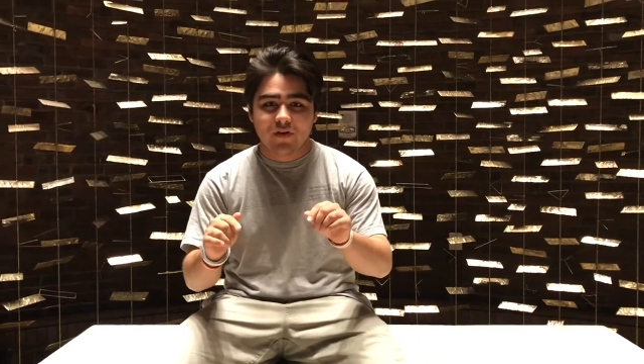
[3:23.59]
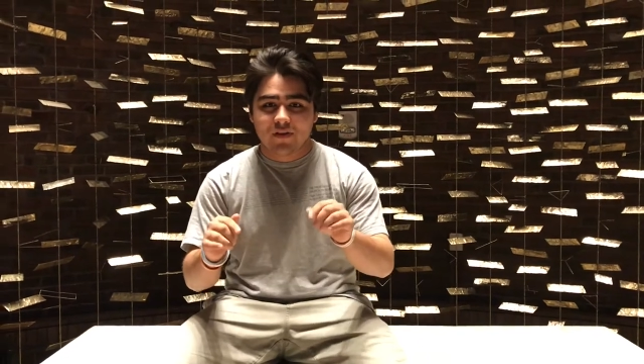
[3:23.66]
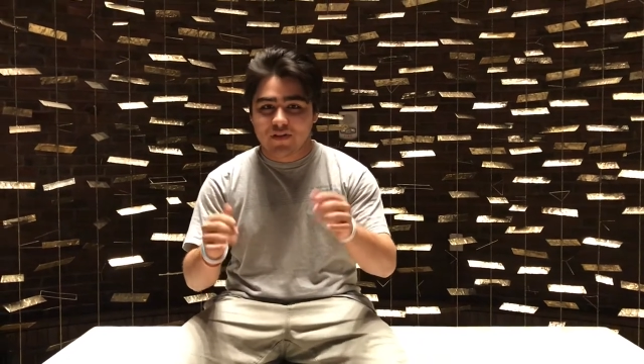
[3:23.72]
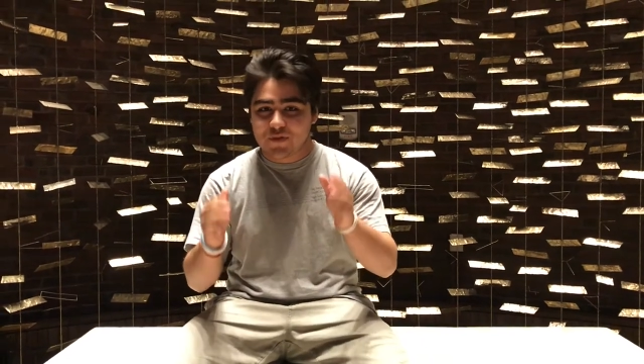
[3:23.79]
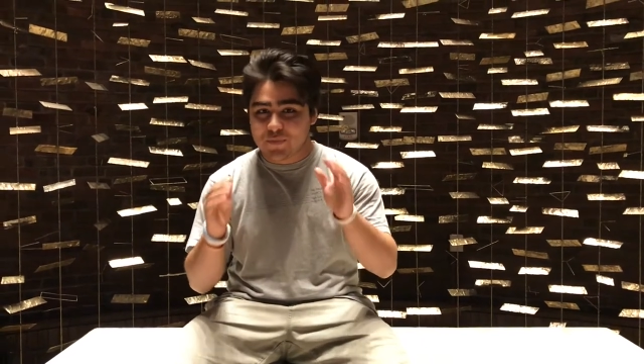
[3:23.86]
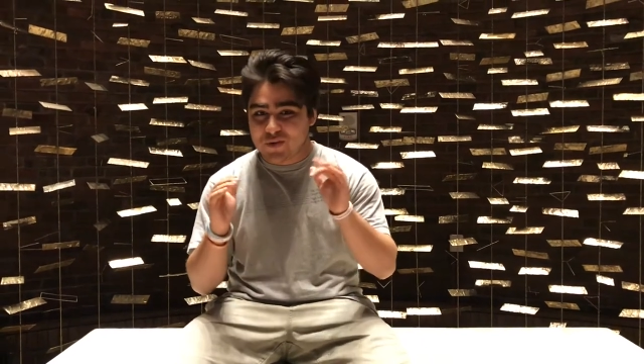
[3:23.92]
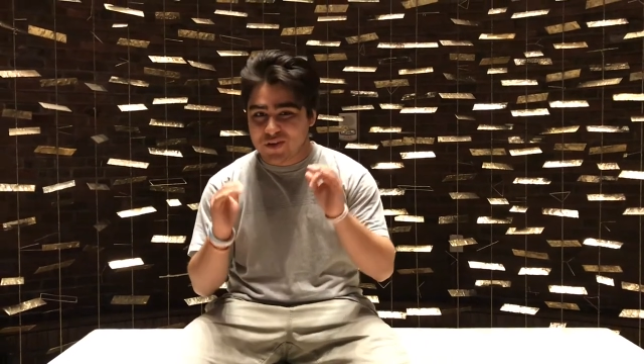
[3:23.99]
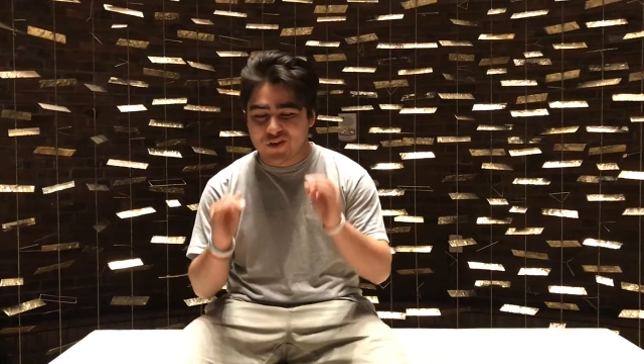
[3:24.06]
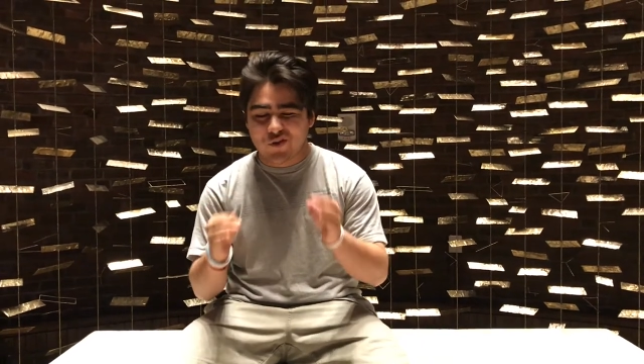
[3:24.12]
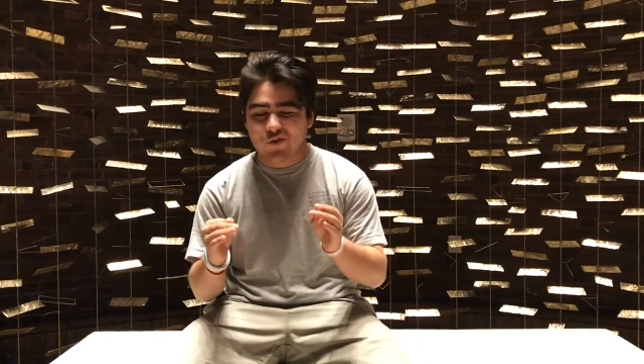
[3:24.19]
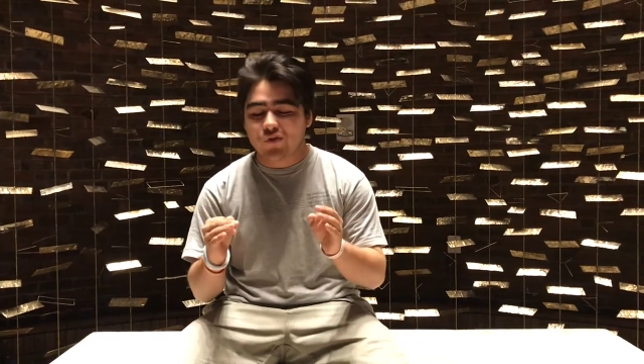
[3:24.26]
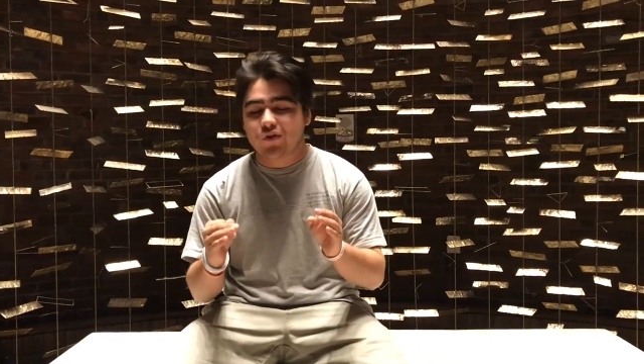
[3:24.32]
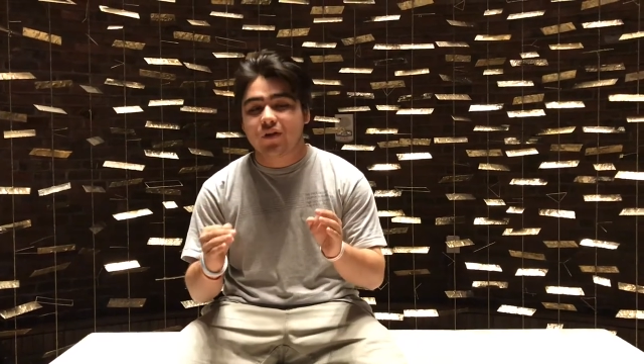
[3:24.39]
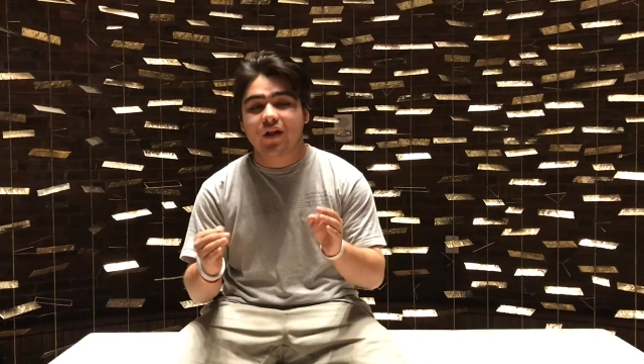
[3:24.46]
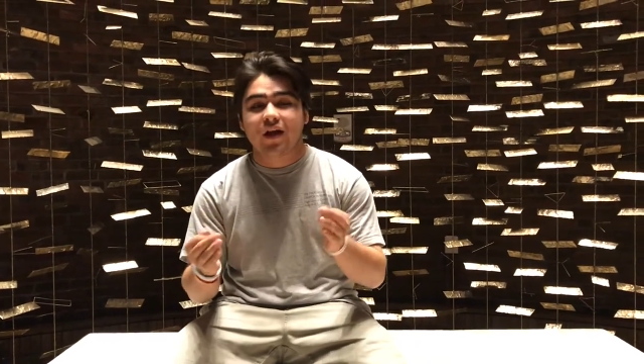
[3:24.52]
this
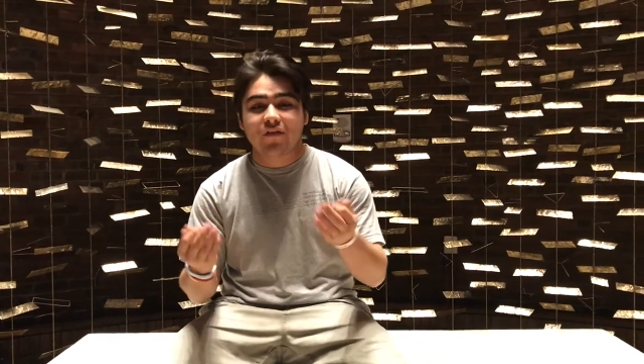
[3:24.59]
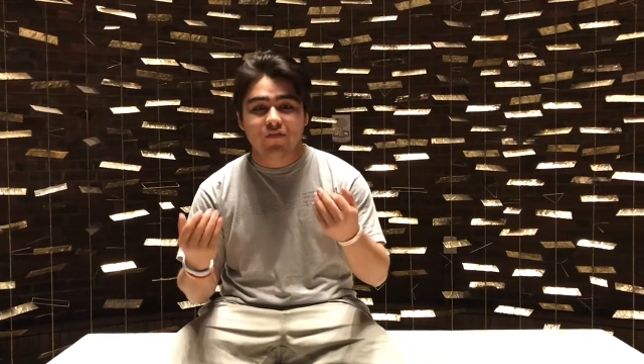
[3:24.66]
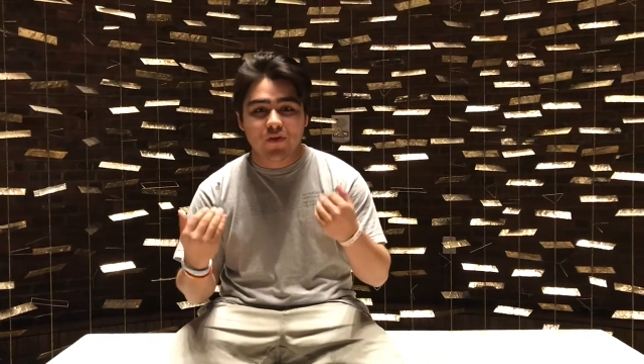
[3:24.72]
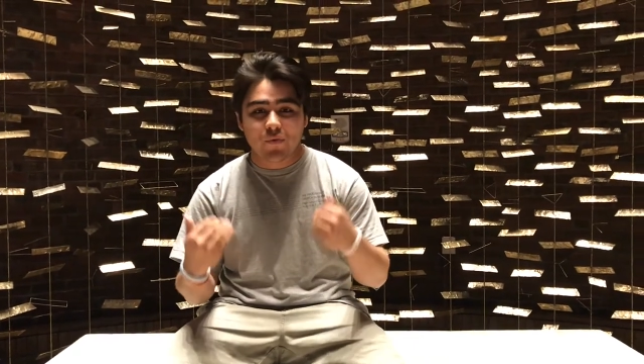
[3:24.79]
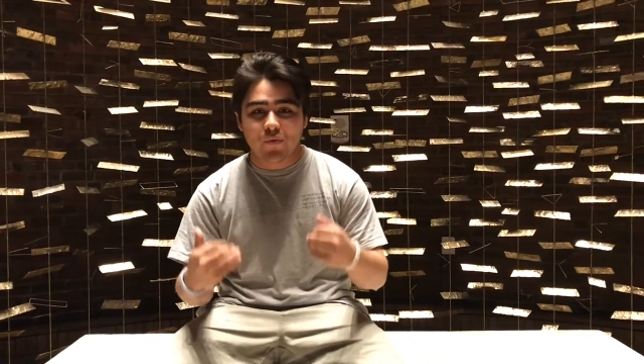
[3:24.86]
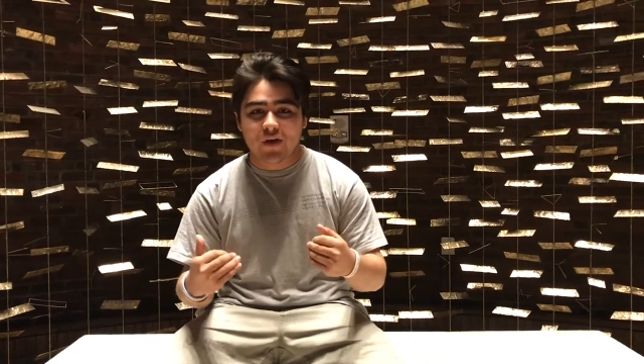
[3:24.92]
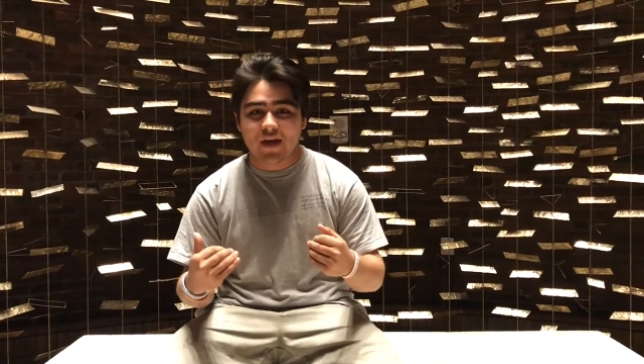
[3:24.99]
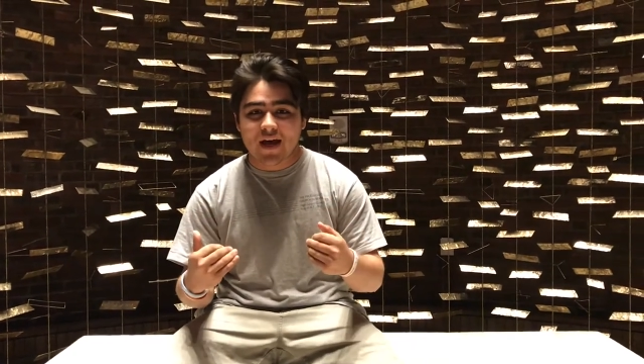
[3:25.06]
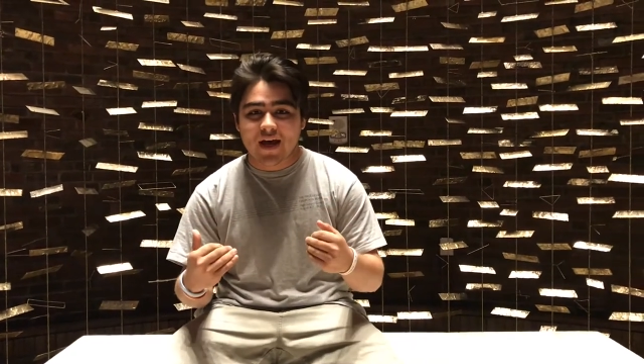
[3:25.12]
peculiar life that we